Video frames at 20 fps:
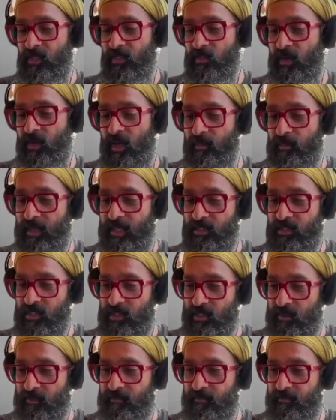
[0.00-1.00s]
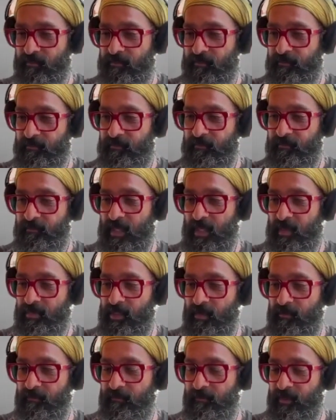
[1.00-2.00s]
So I imagine
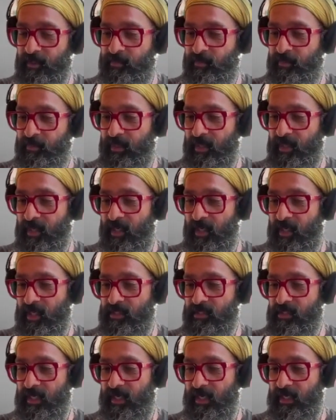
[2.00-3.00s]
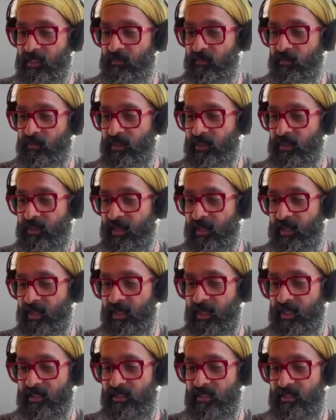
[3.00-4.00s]
maybe your first point of contact with the
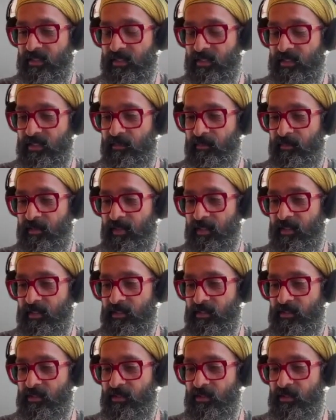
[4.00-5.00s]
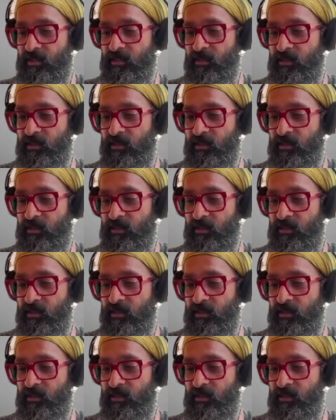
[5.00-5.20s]
AI system is